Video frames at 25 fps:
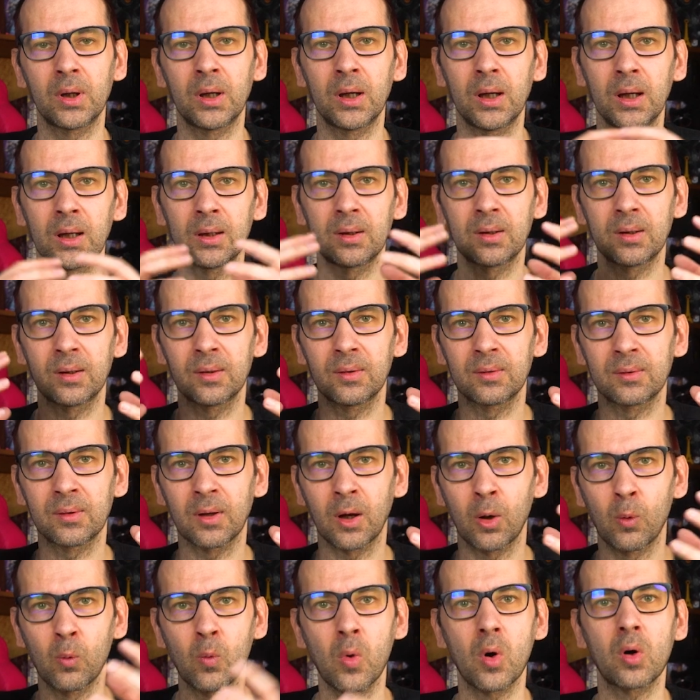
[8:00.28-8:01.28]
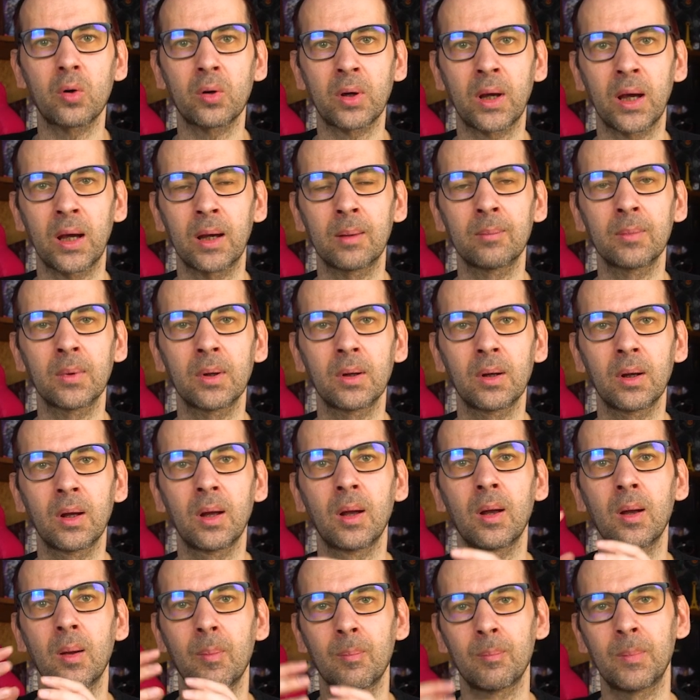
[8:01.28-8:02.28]
It is a war game
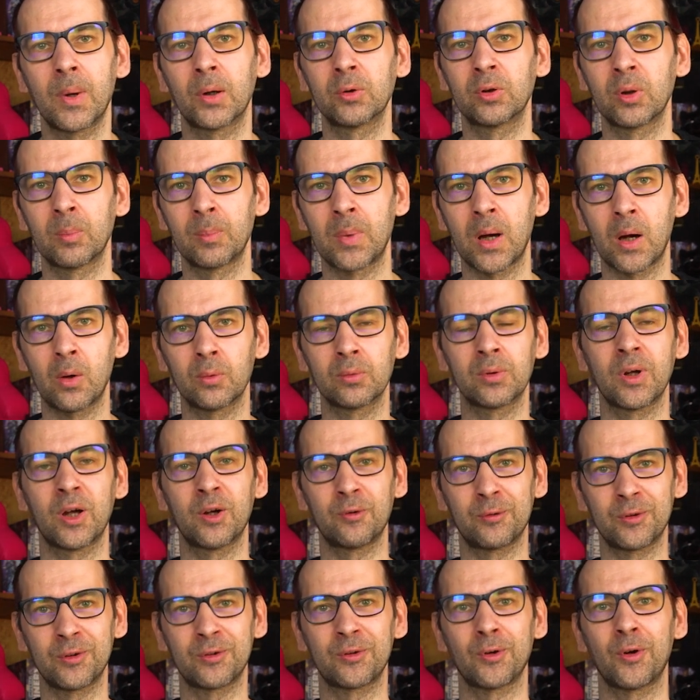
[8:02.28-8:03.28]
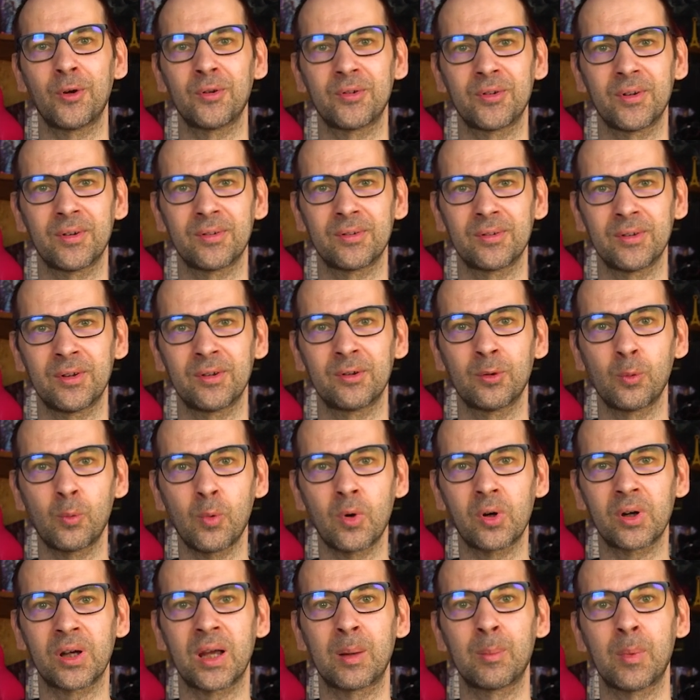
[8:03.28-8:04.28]
about the bound resources. It's a
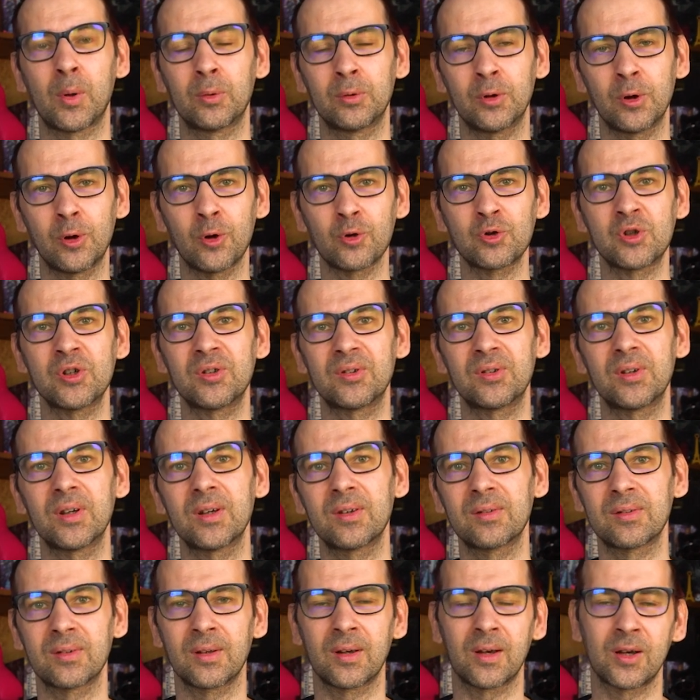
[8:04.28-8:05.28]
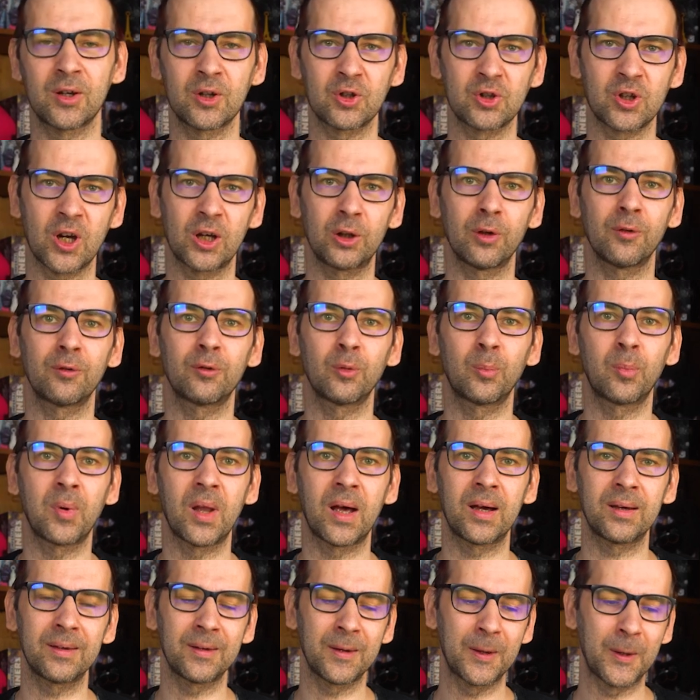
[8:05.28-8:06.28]
war game about the logistics, chain of
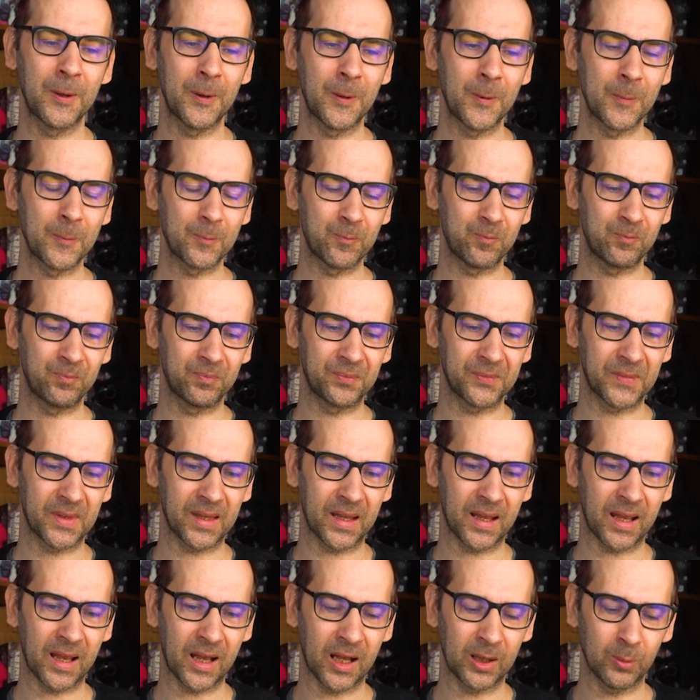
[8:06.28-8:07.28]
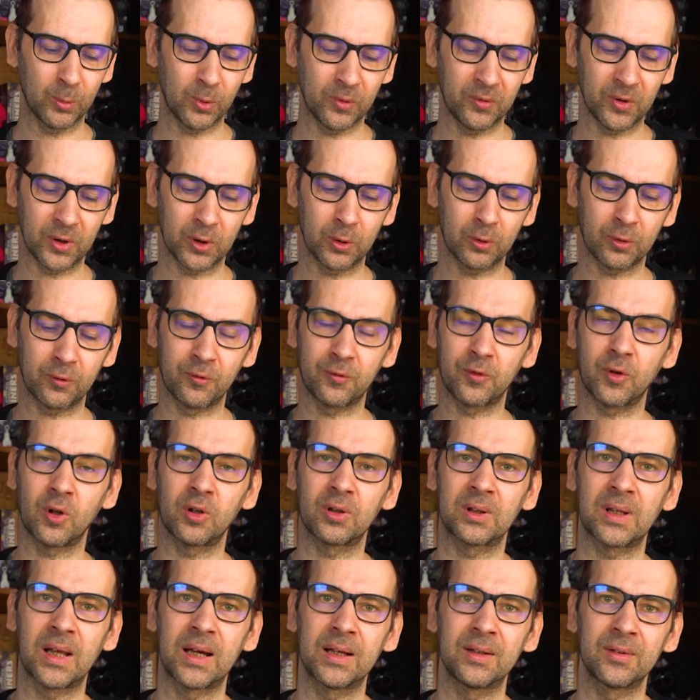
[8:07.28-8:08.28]
supply, and moving your
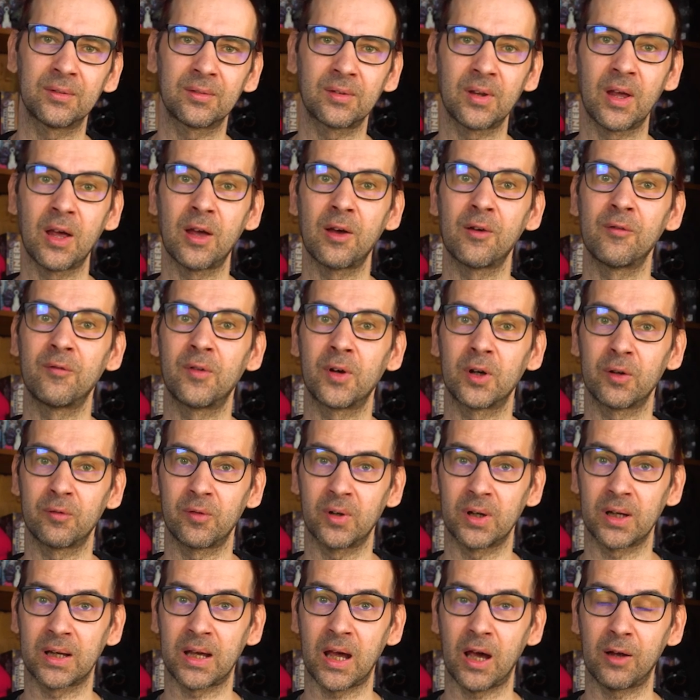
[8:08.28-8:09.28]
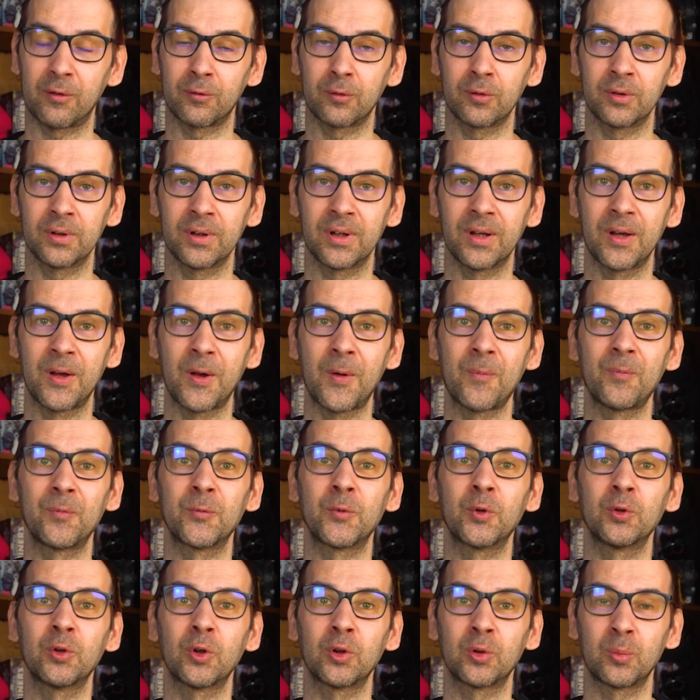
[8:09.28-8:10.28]
front lines very carefully
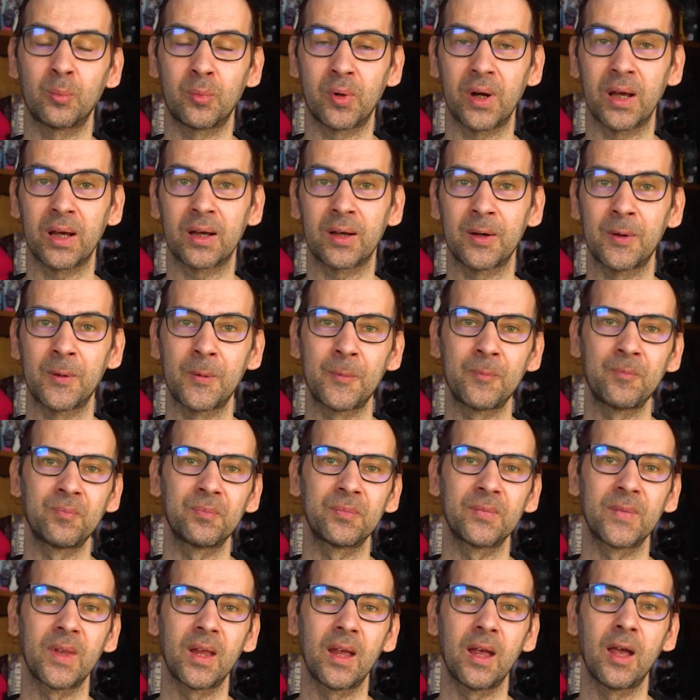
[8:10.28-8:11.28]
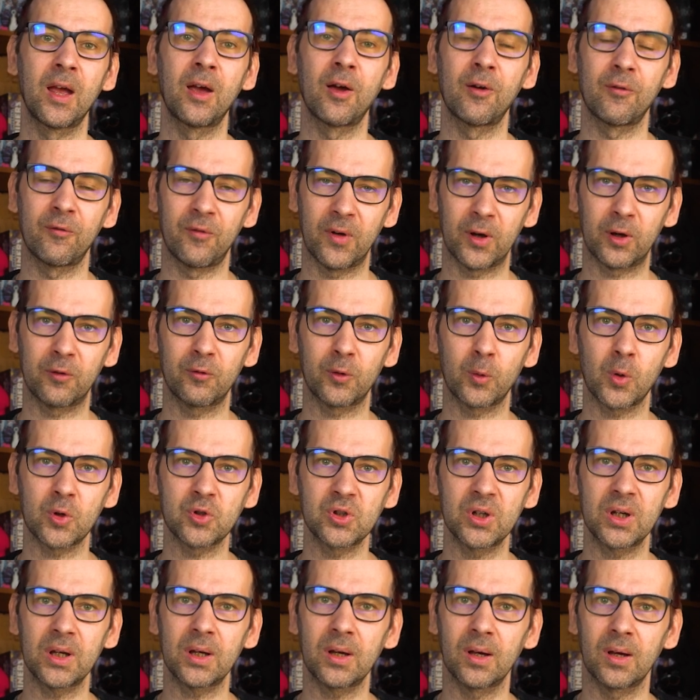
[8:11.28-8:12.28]
to not break. Thank you for
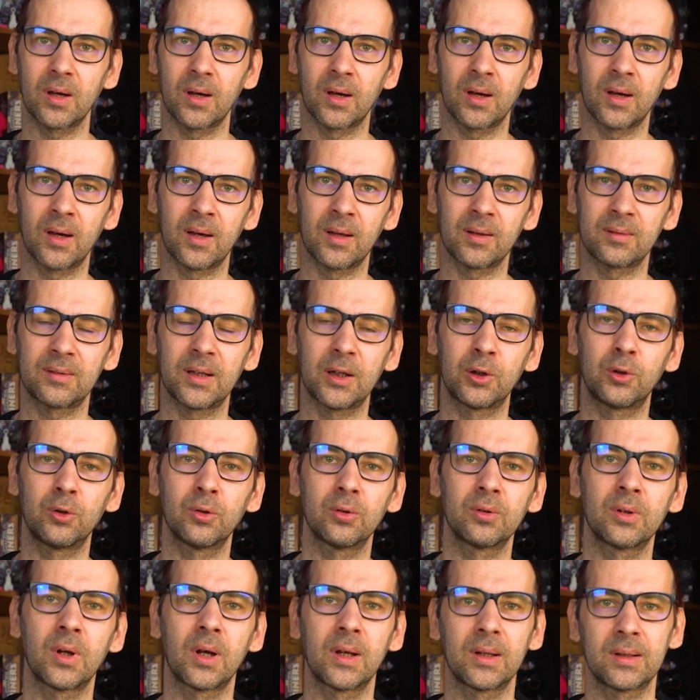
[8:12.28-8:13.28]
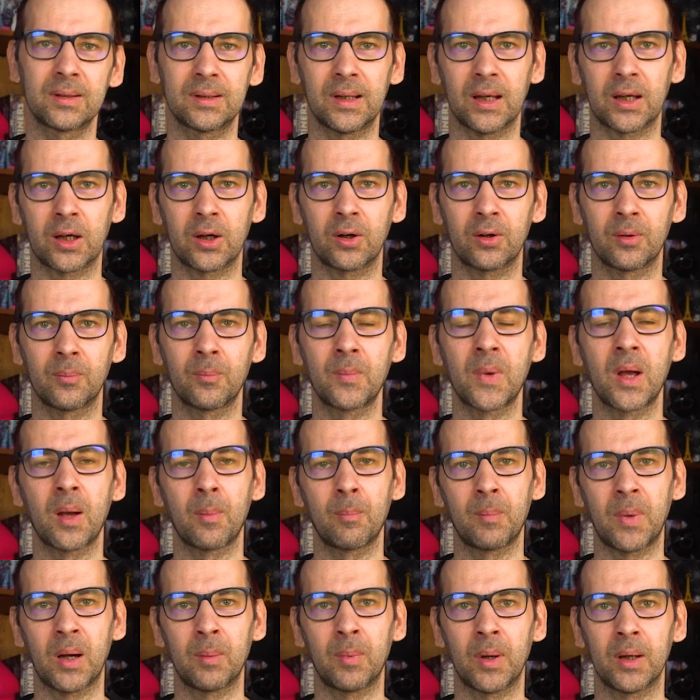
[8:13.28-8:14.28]
watching. Stay tuned. Take care.
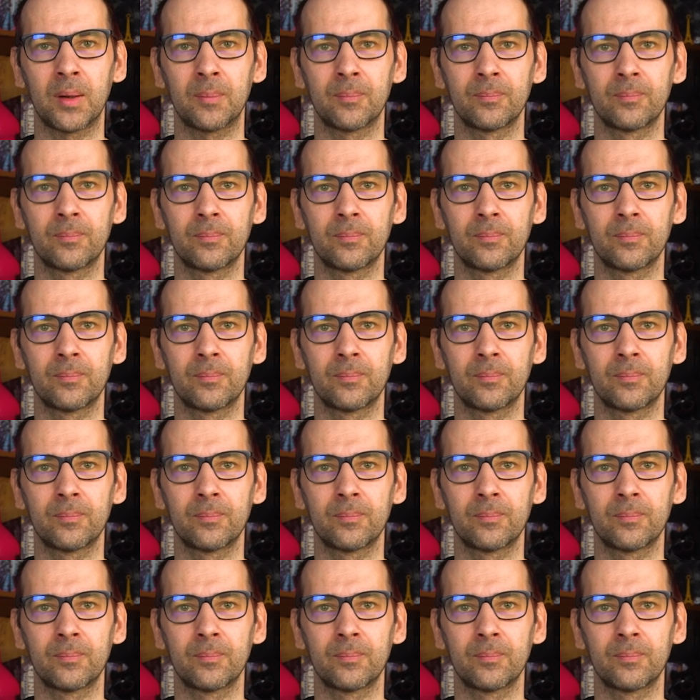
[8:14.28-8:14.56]
Bye bye.